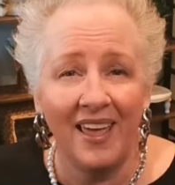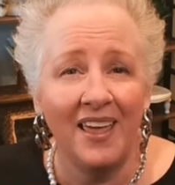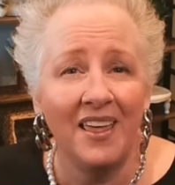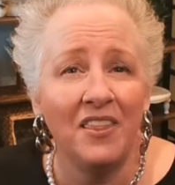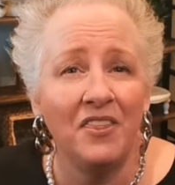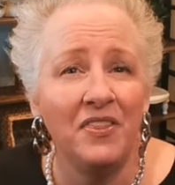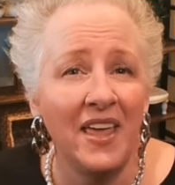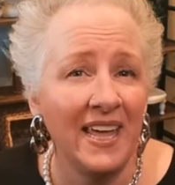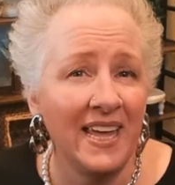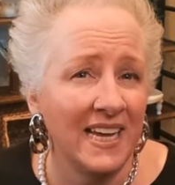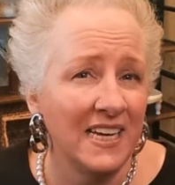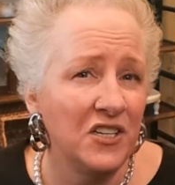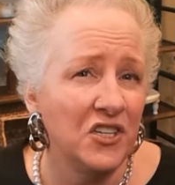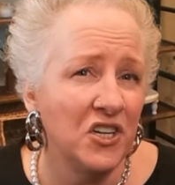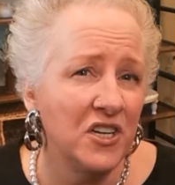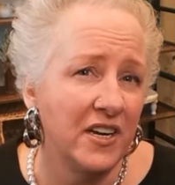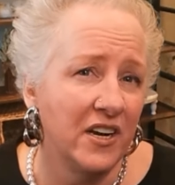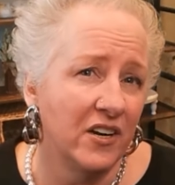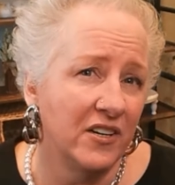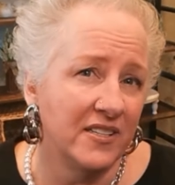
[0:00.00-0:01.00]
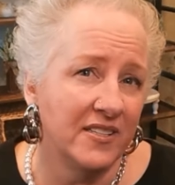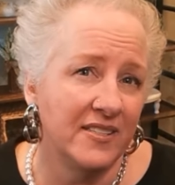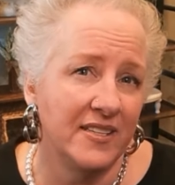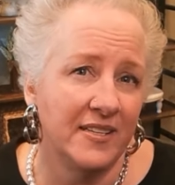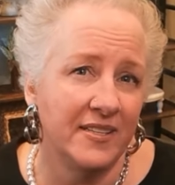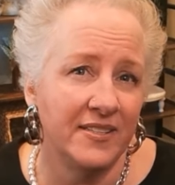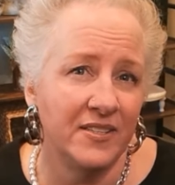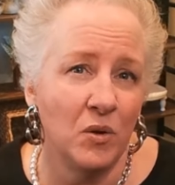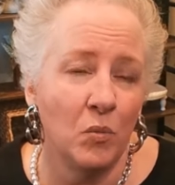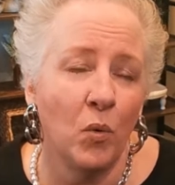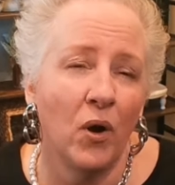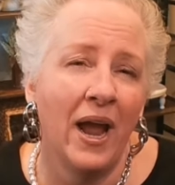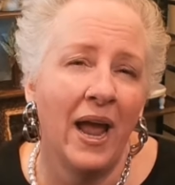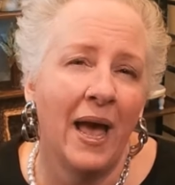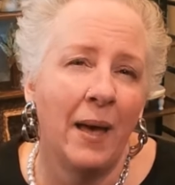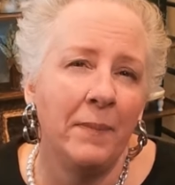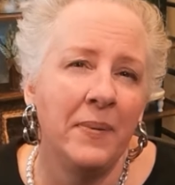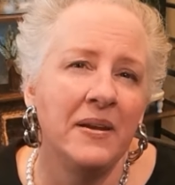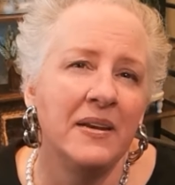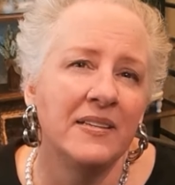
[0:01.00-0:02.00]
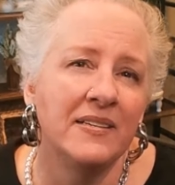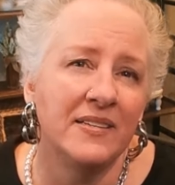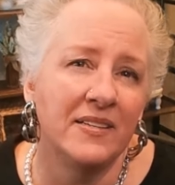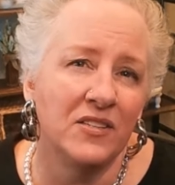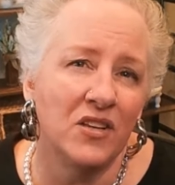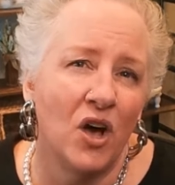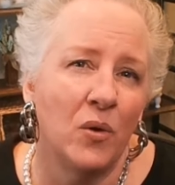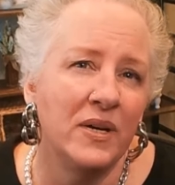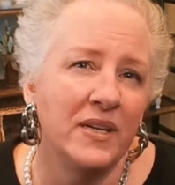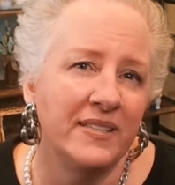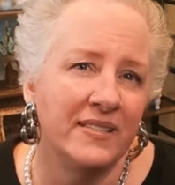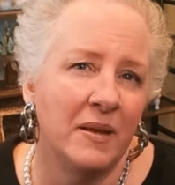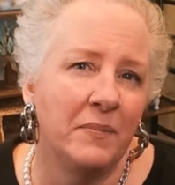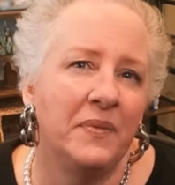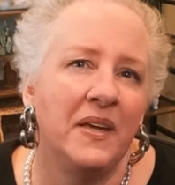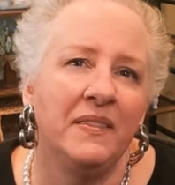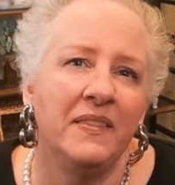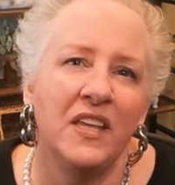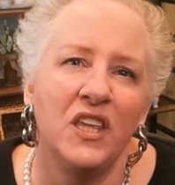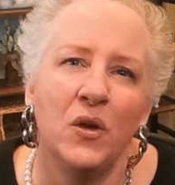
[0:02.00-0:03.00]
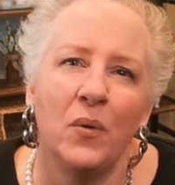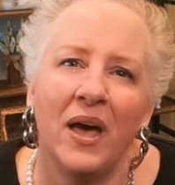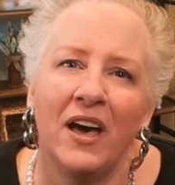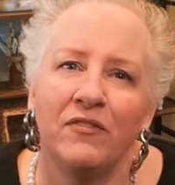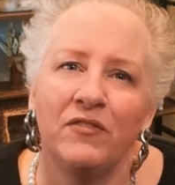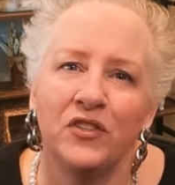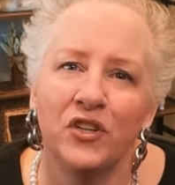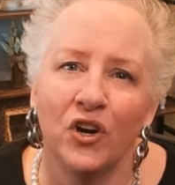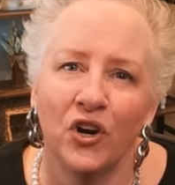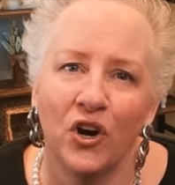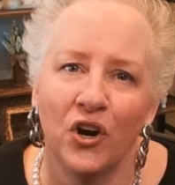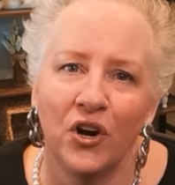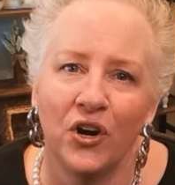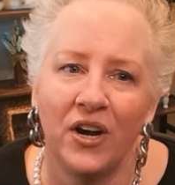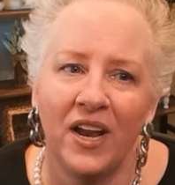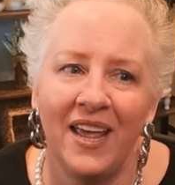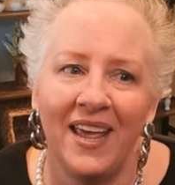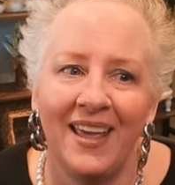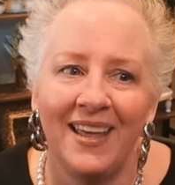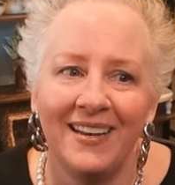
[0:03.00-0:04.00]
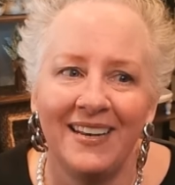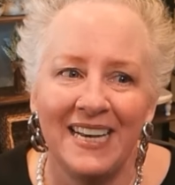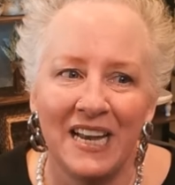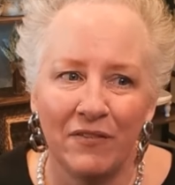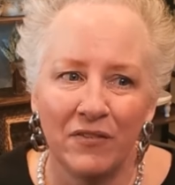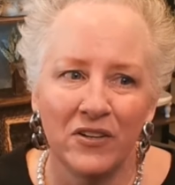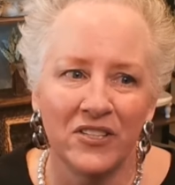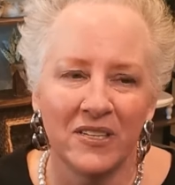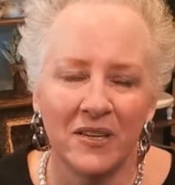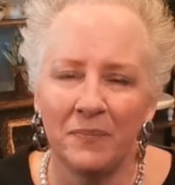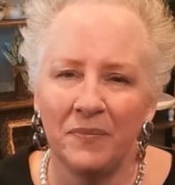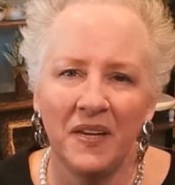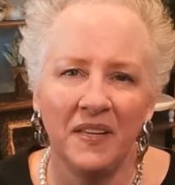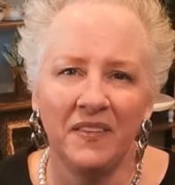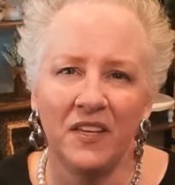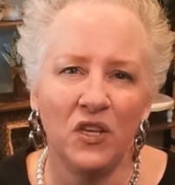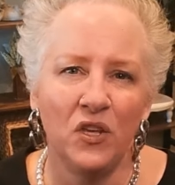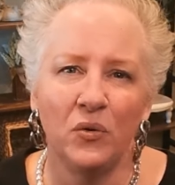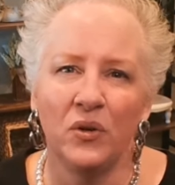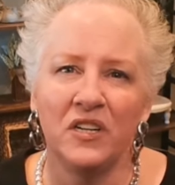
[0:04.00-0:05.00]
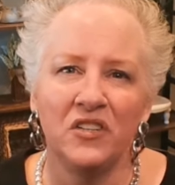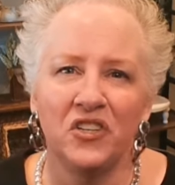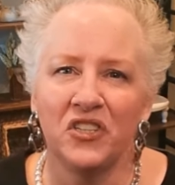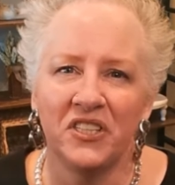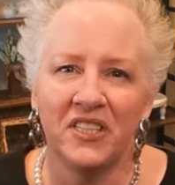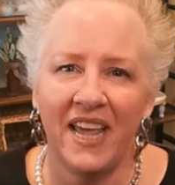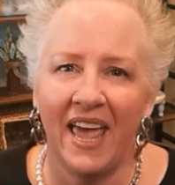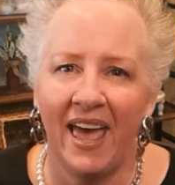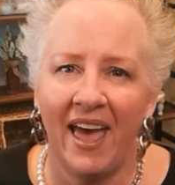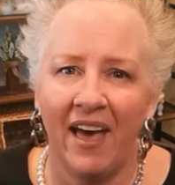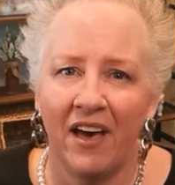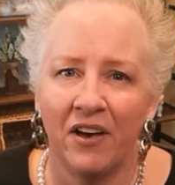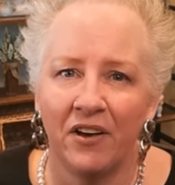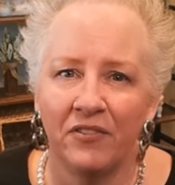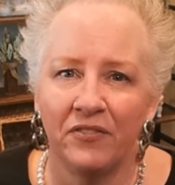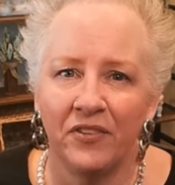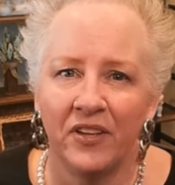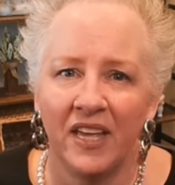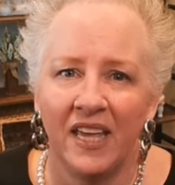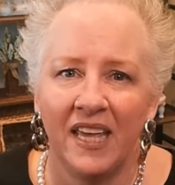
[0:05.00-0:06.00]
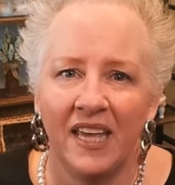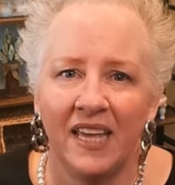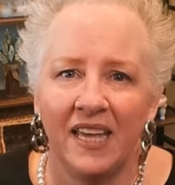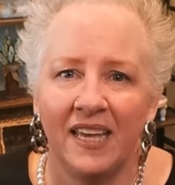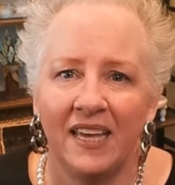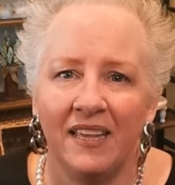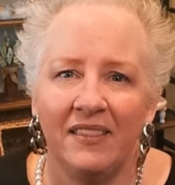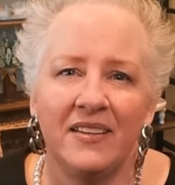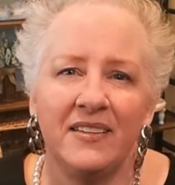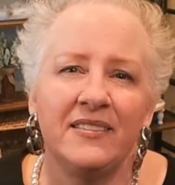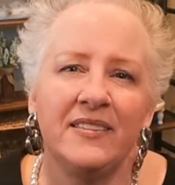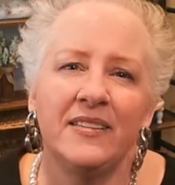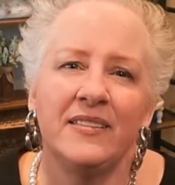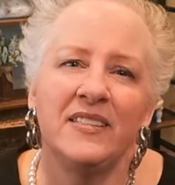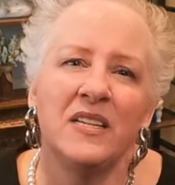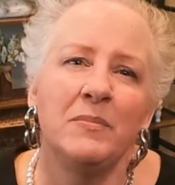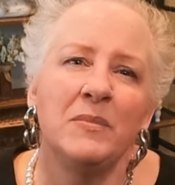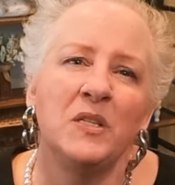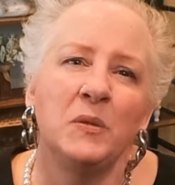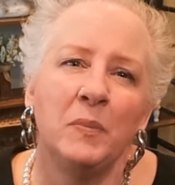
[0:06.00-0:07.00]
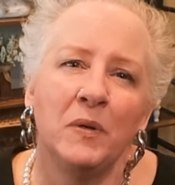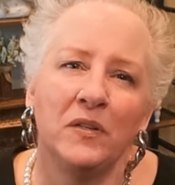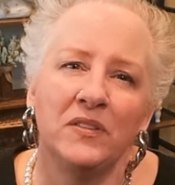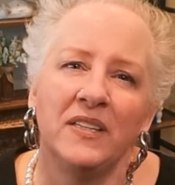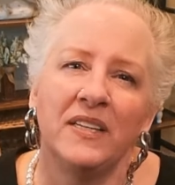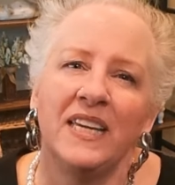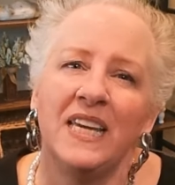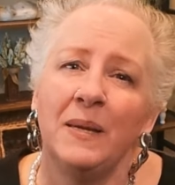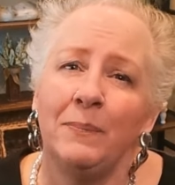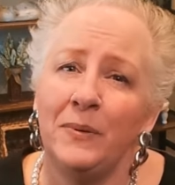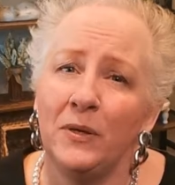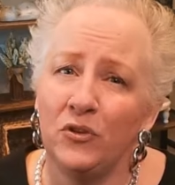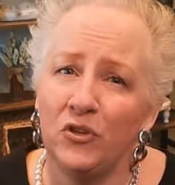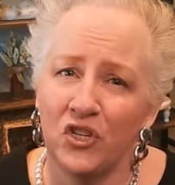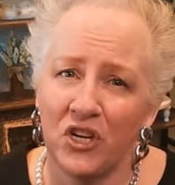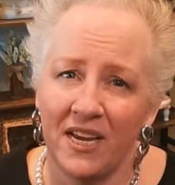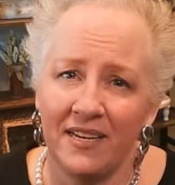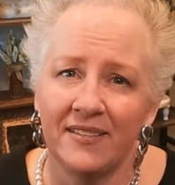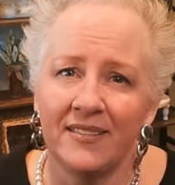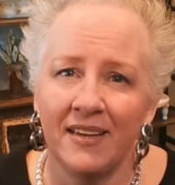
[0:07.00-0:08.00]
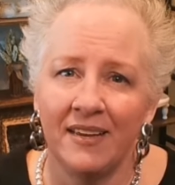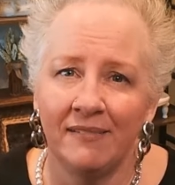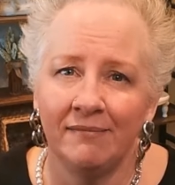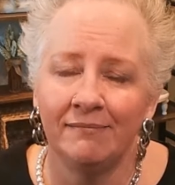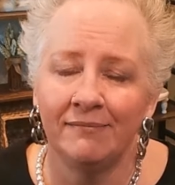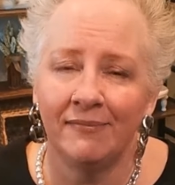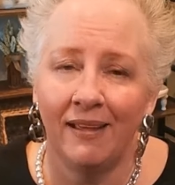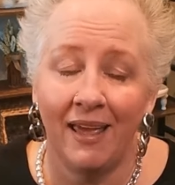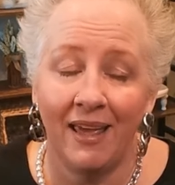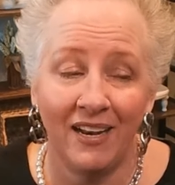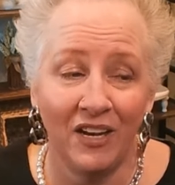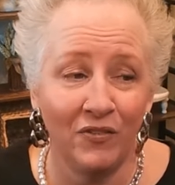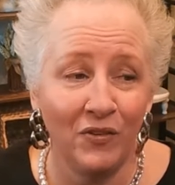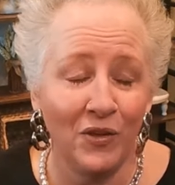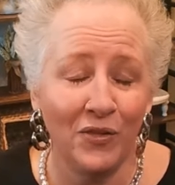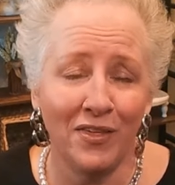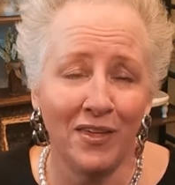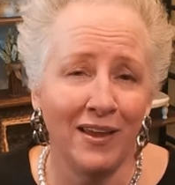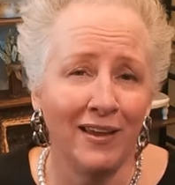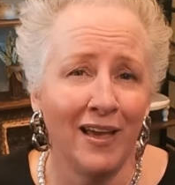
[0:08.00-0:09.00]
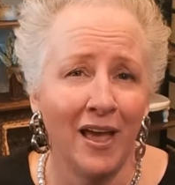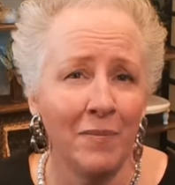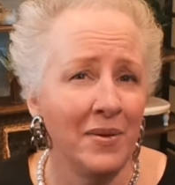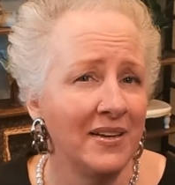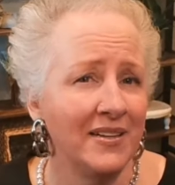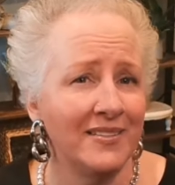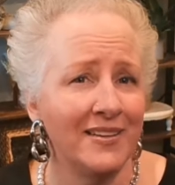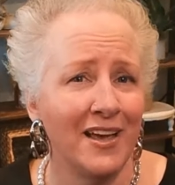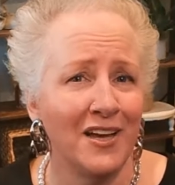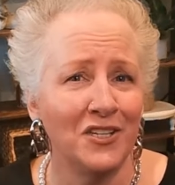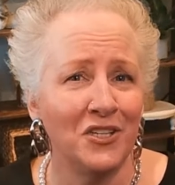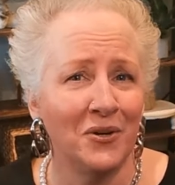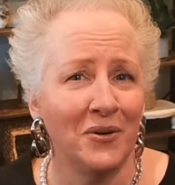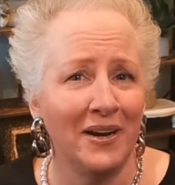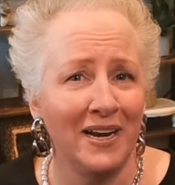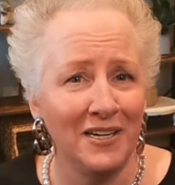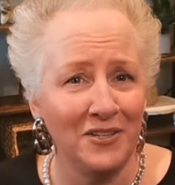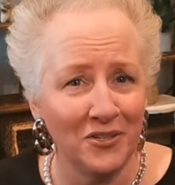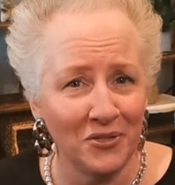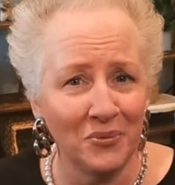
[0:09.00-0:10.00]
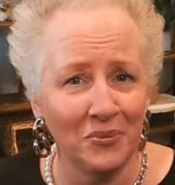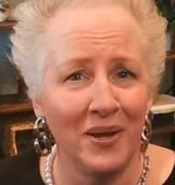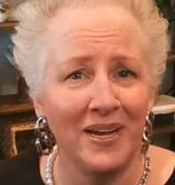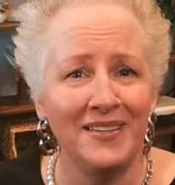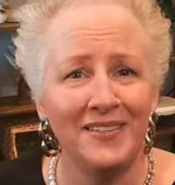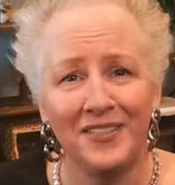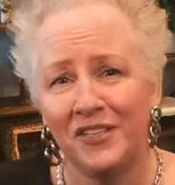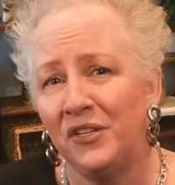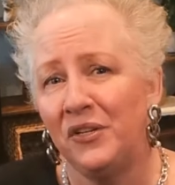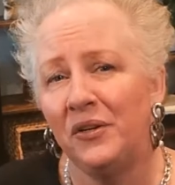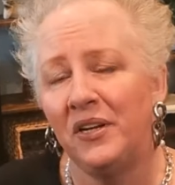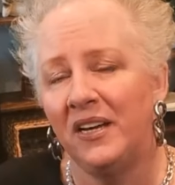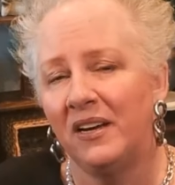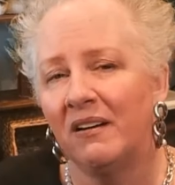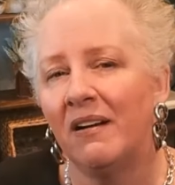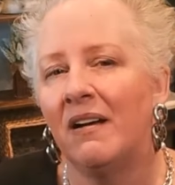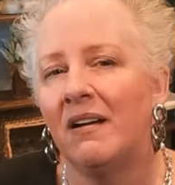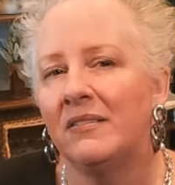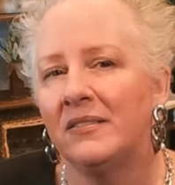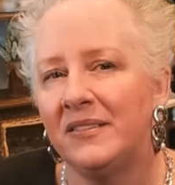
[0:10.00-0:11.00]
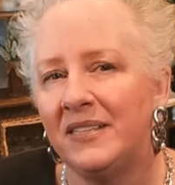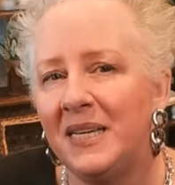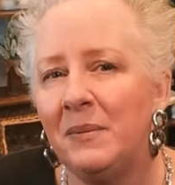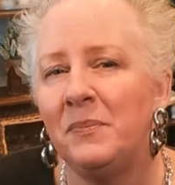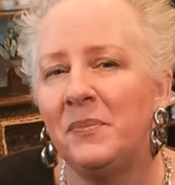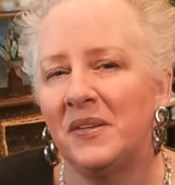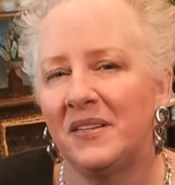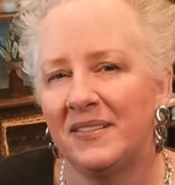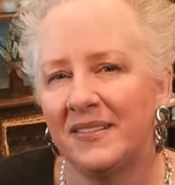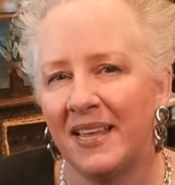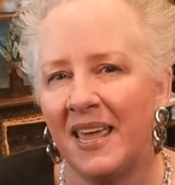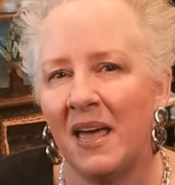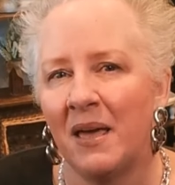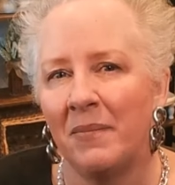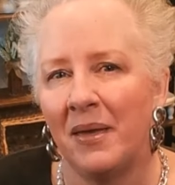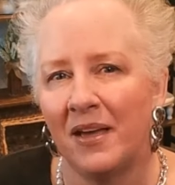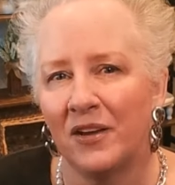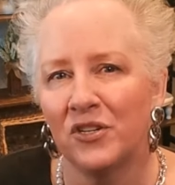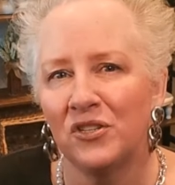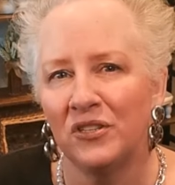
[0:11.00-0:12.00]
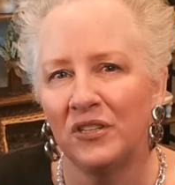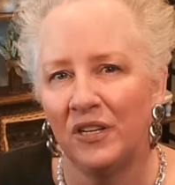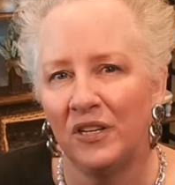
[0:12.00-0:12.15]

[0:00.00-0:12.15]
They engineered a system where happiness is always something that you have to earn, never something that you can just have. This system is built to keep you chasing. And if you think I'm exaggerating, just wait until you hear how deep the scam actually